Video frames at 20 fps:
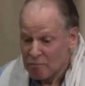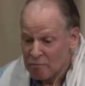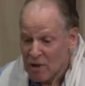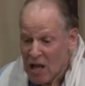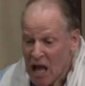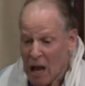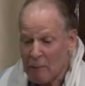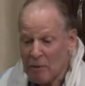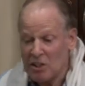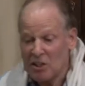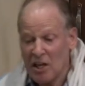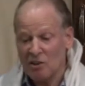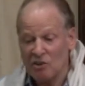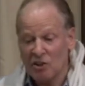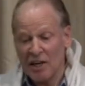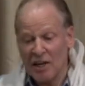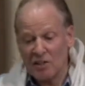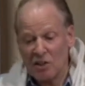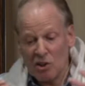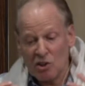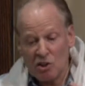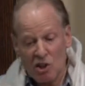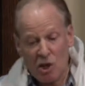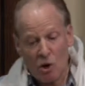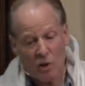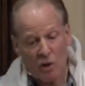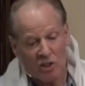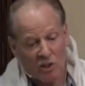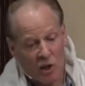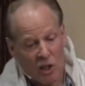and we see in Genesis
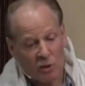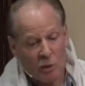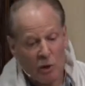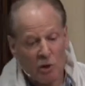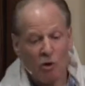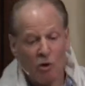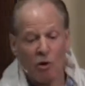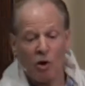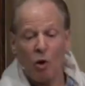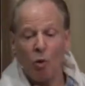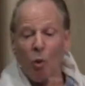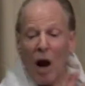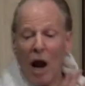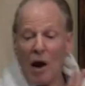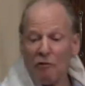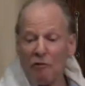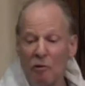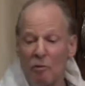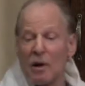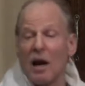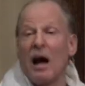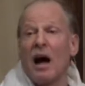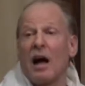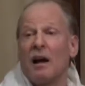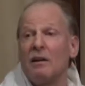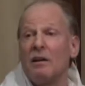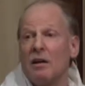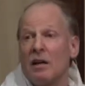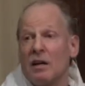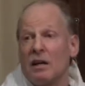2, as soon as we turned away from
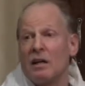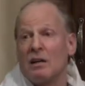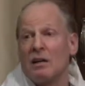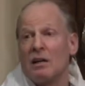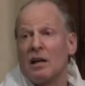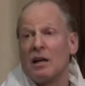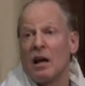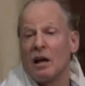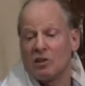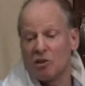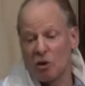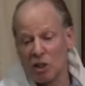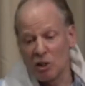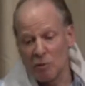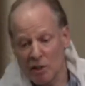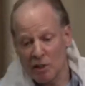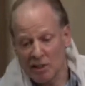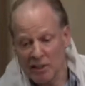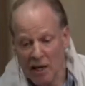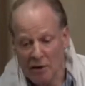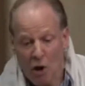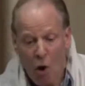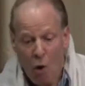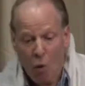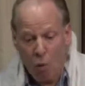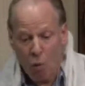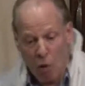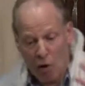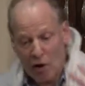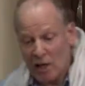God, as soon as we said,
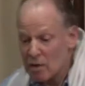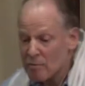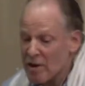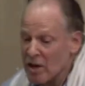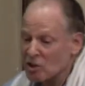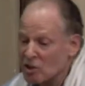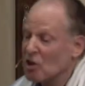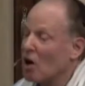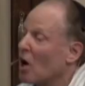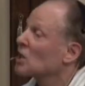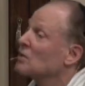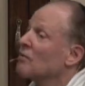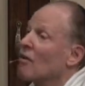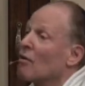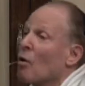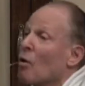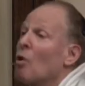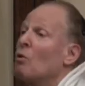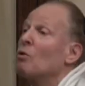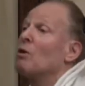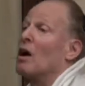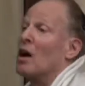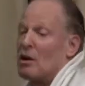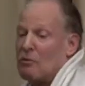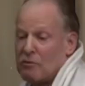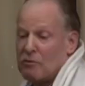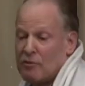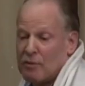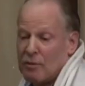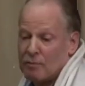we're going to be in charge of our own
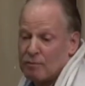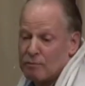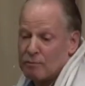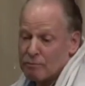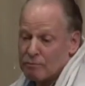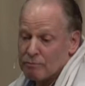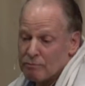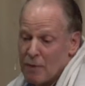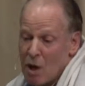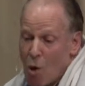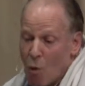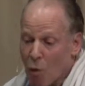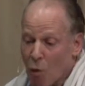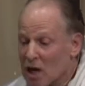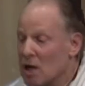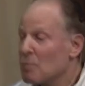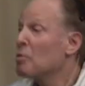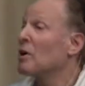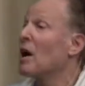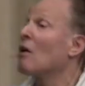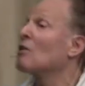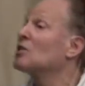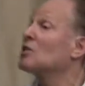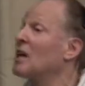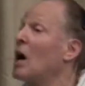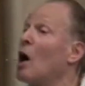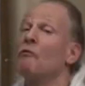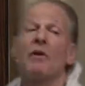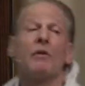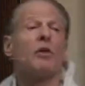life, we're going to put
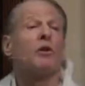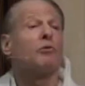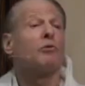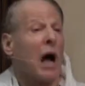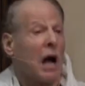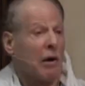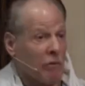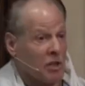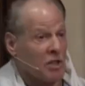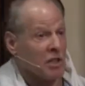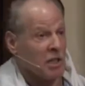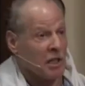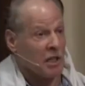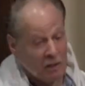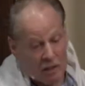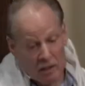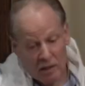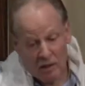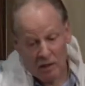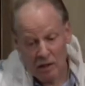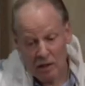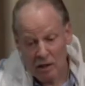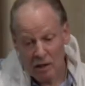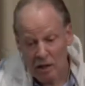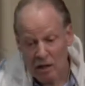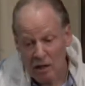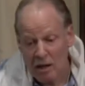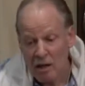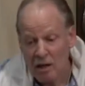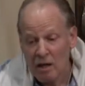ourselves in the driver's seat,
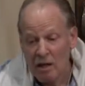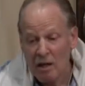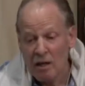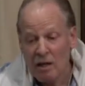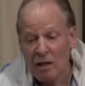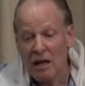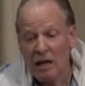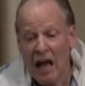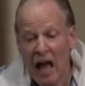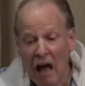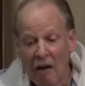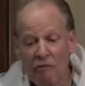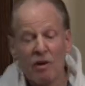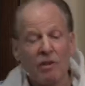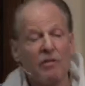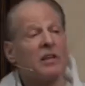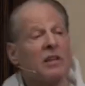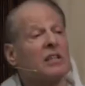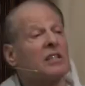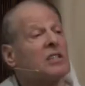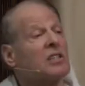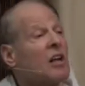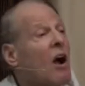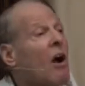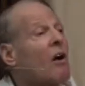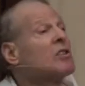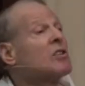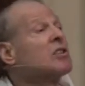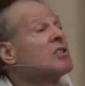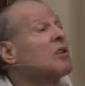everything
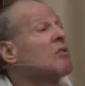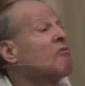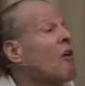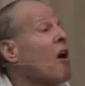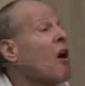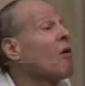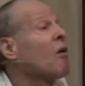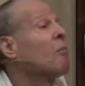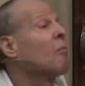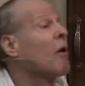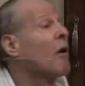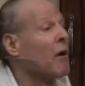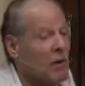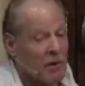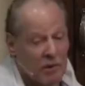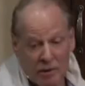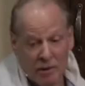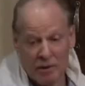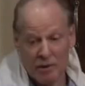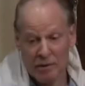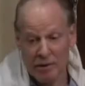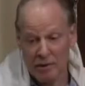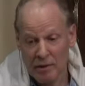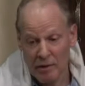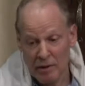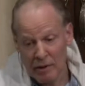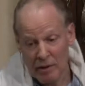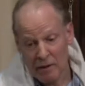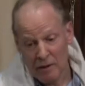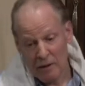starts to fall apart.
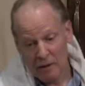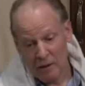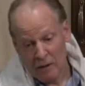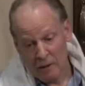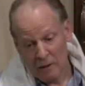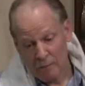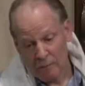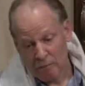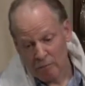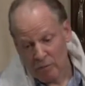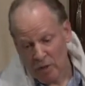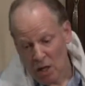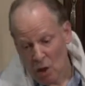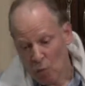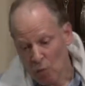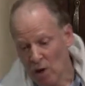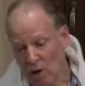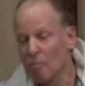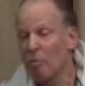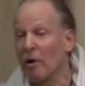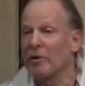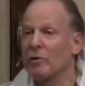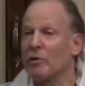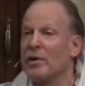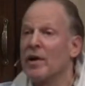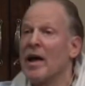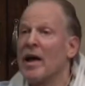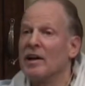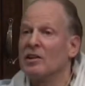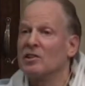William Butler
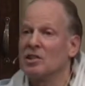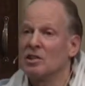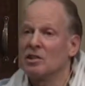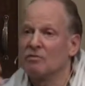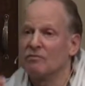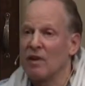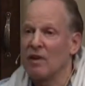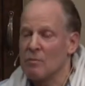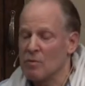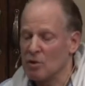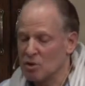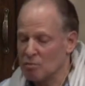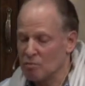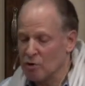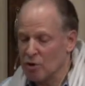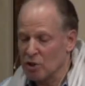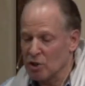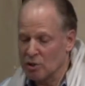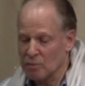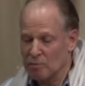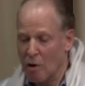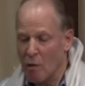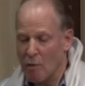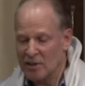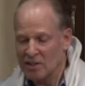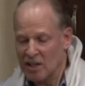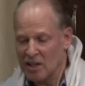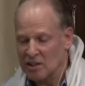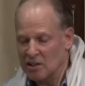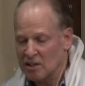Yeats, famous British poet,
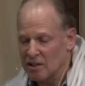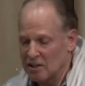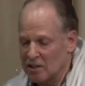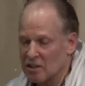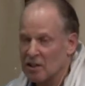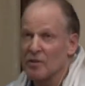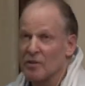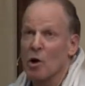says this in the